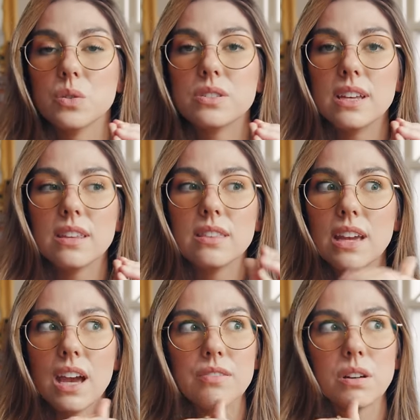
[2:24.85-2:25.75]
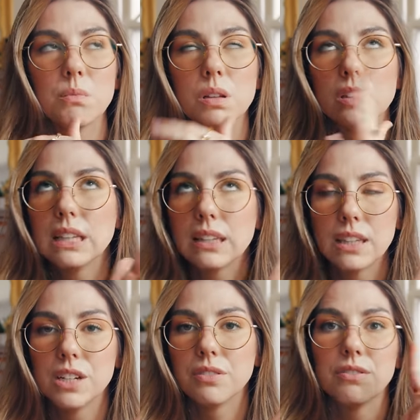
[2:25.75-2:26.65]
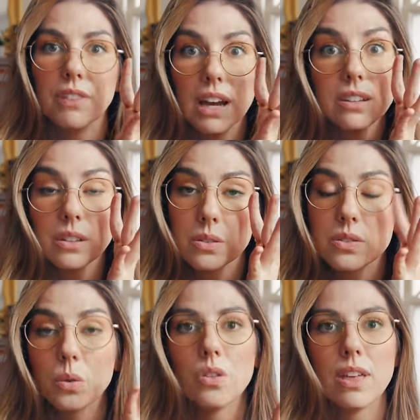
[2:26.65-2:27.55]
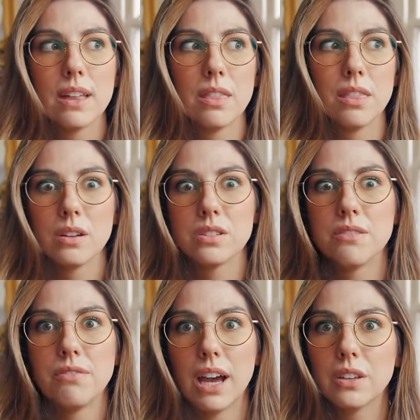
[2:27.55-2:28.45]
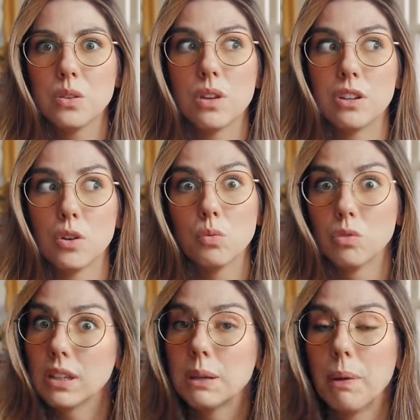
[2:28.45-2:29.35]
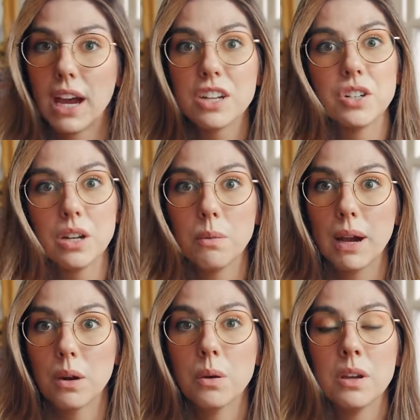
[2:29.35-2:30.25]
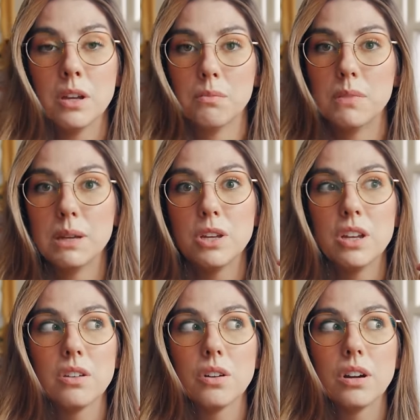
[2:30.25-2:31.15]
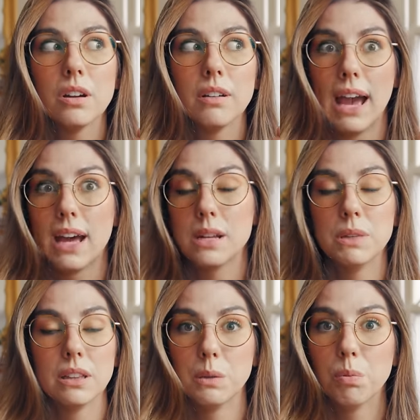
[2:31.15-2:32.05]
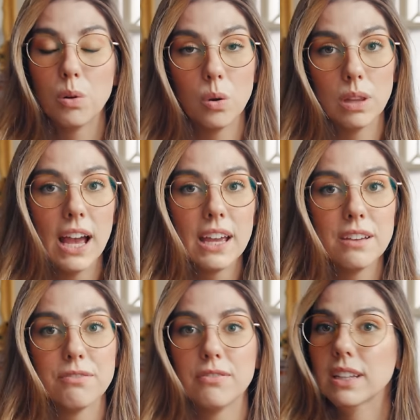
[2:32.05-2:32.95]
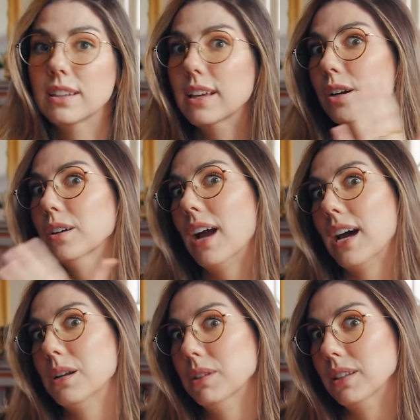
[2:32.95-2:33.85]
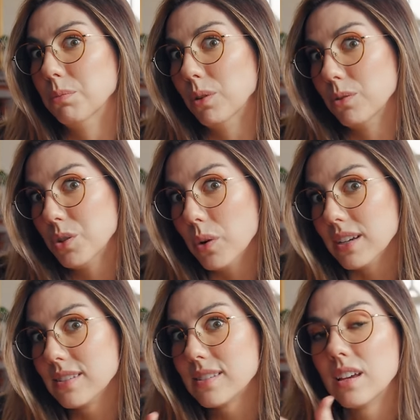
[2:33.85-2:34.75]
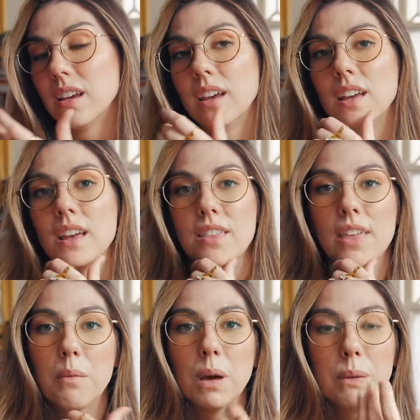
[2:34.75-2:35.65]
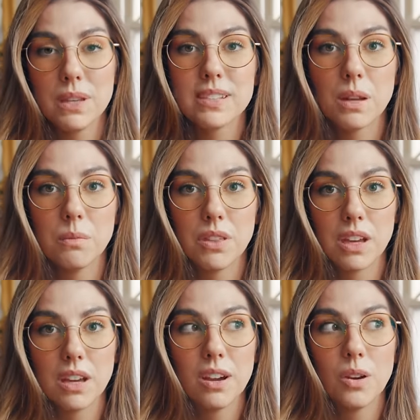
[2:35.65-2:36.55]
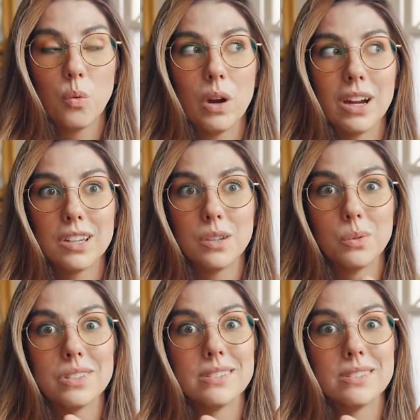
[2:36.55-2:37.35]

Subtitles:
say that they have completely different values, or that there's a value that you're really passionate about. Maybe you're adamantly pro-life and they're adamantly pro-choice. That might be something where you have to